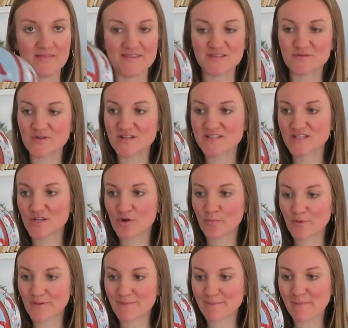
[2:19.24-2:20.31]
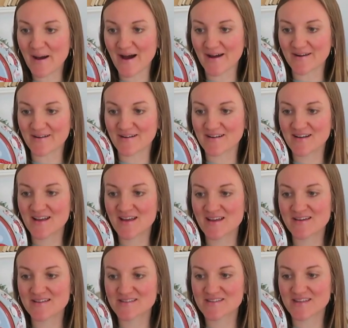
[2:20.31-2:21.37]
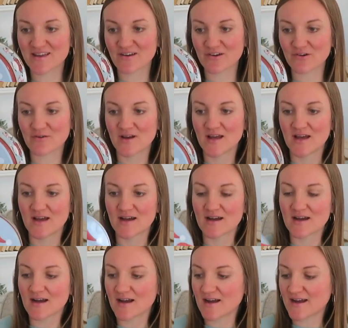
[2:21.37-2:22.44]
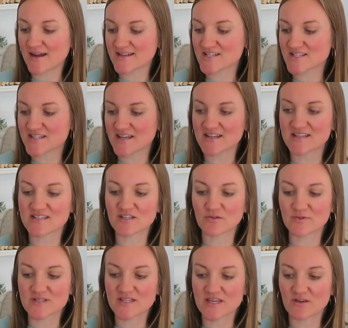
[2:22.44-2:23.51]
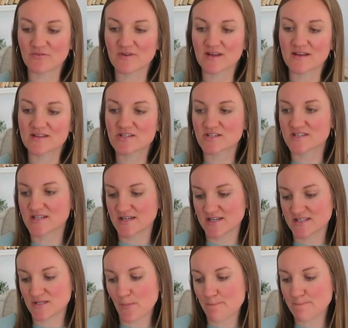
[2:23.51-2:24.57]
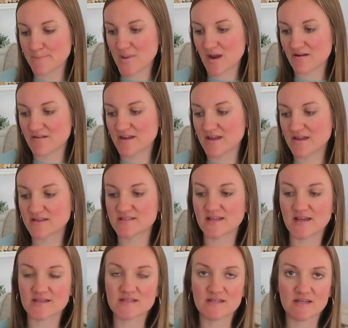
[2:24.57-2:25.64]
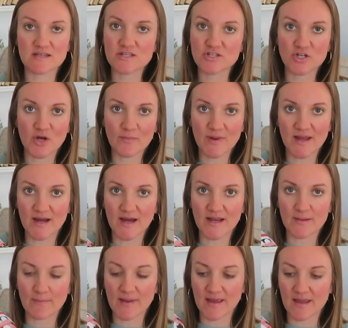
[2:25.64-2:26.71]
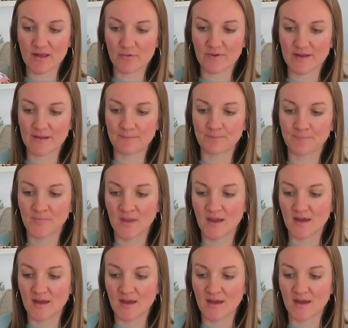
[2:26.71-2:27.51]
This one is a little more modern, so I just thought it still was cute. And it just says, Mary, Santa, Snowman, Penguin.